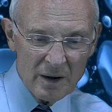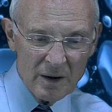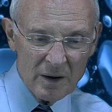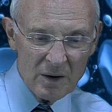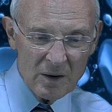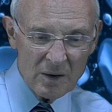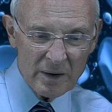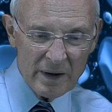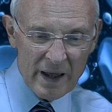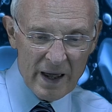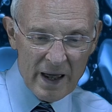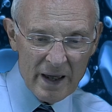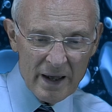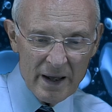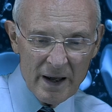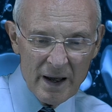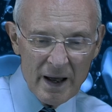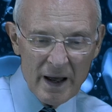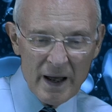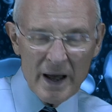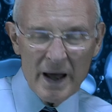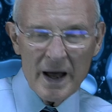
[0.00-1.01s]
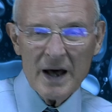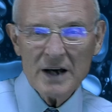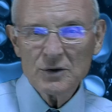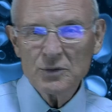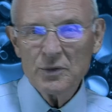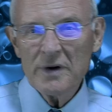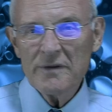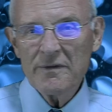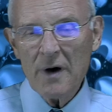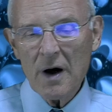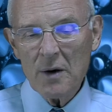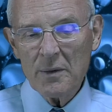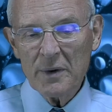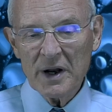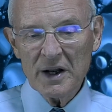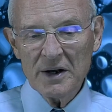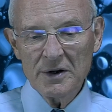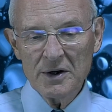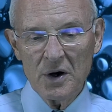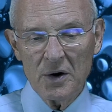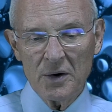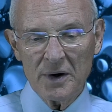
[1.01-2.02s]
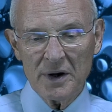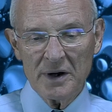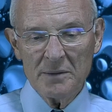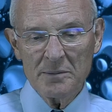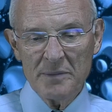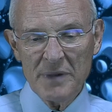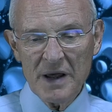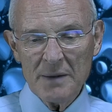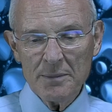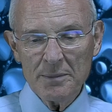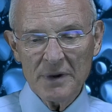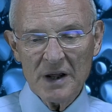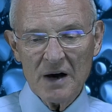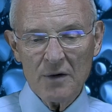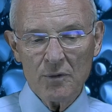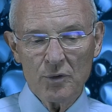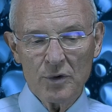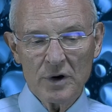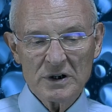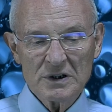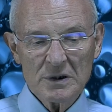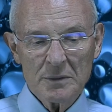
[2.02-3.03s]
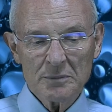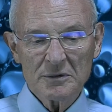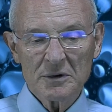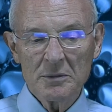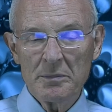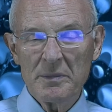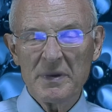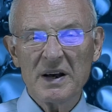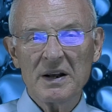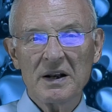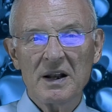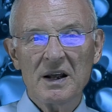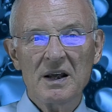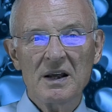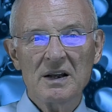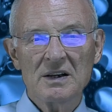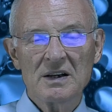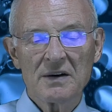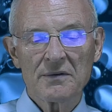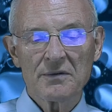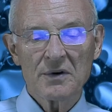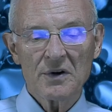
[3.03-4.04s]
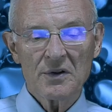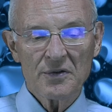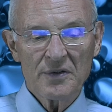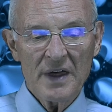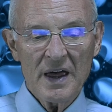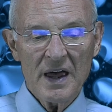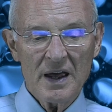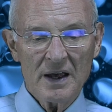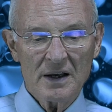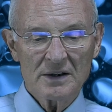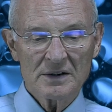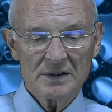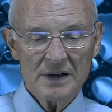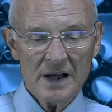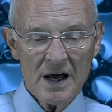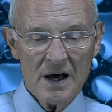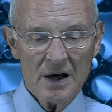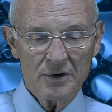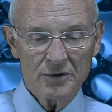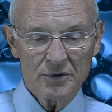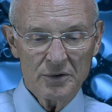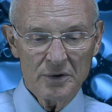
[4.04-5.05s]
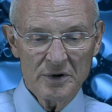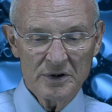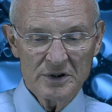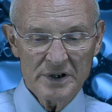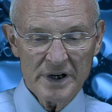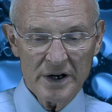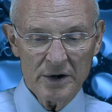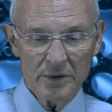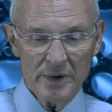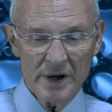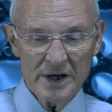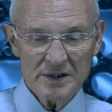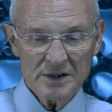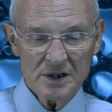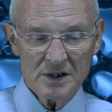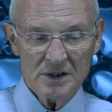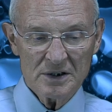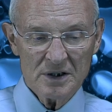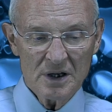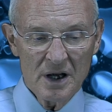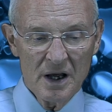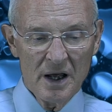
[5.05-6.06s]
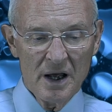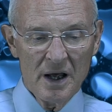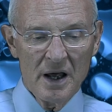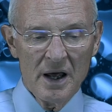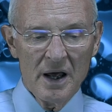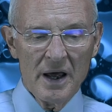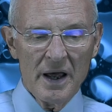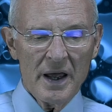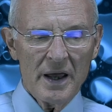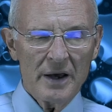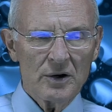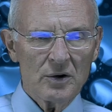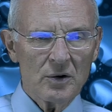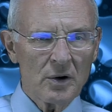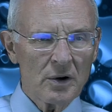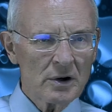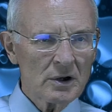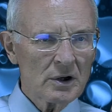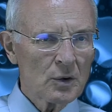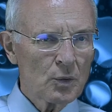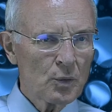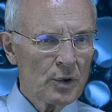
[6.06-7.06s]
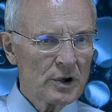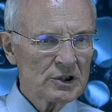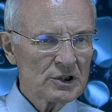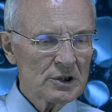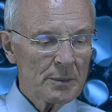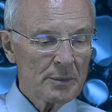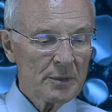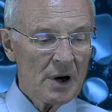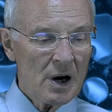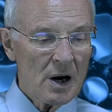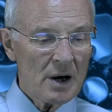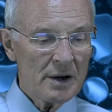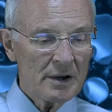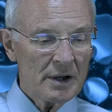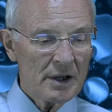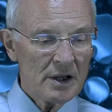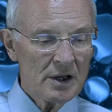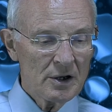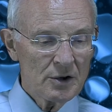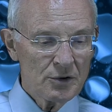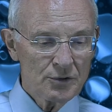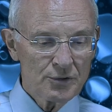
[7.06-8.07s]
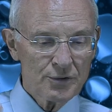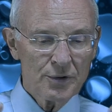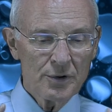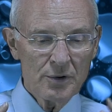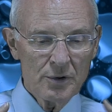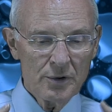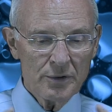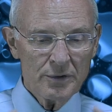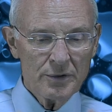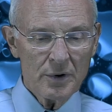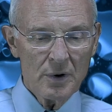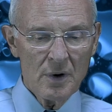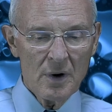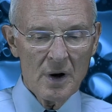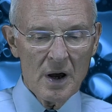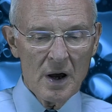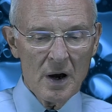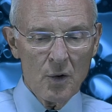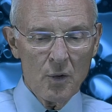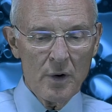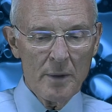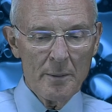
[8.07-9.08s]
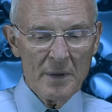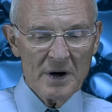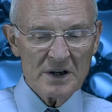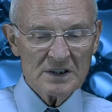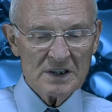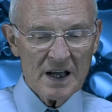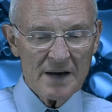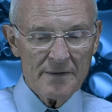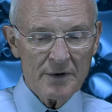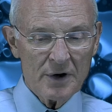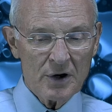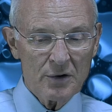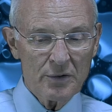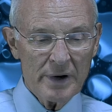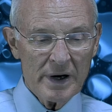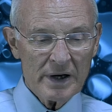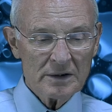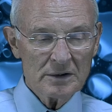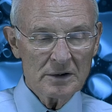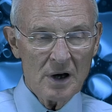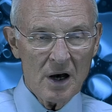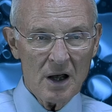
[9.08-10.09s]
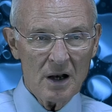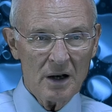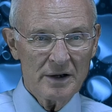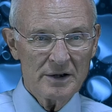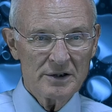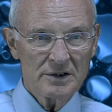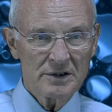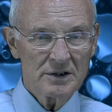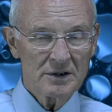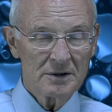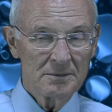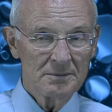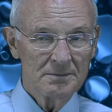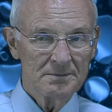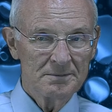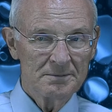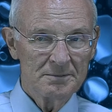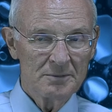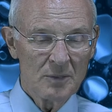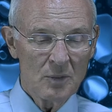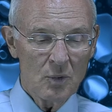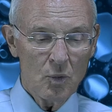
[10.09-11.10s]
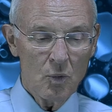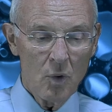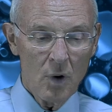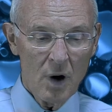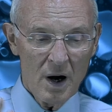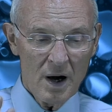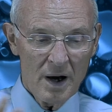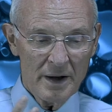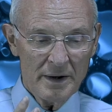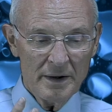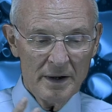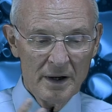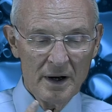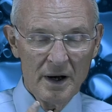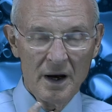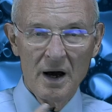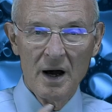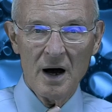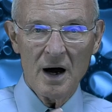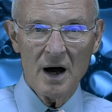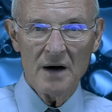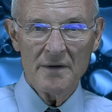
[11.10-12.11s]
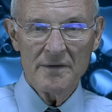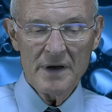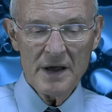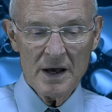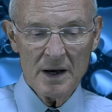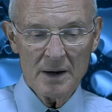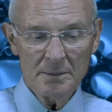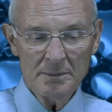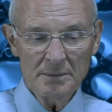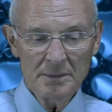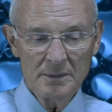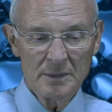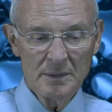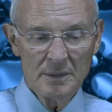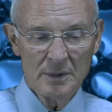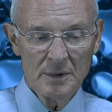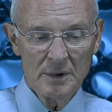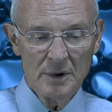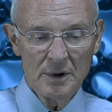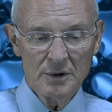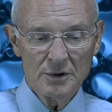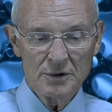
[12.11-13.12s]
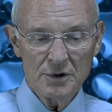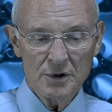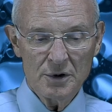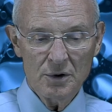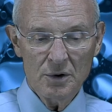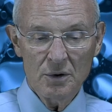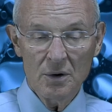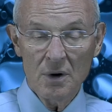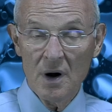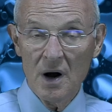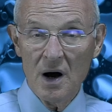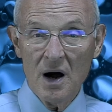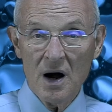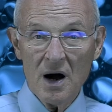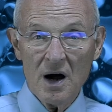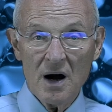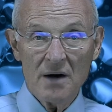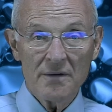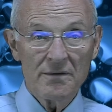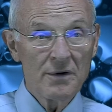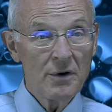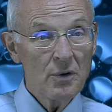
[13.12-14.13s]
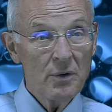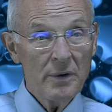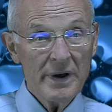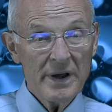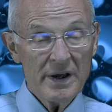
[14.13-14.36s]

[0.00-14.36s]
Okay. As we've already noted, people have worshipped many different things down through the generations. In order to worship God in truth, we must have a correct knowledge, 1, of him, 2, of who he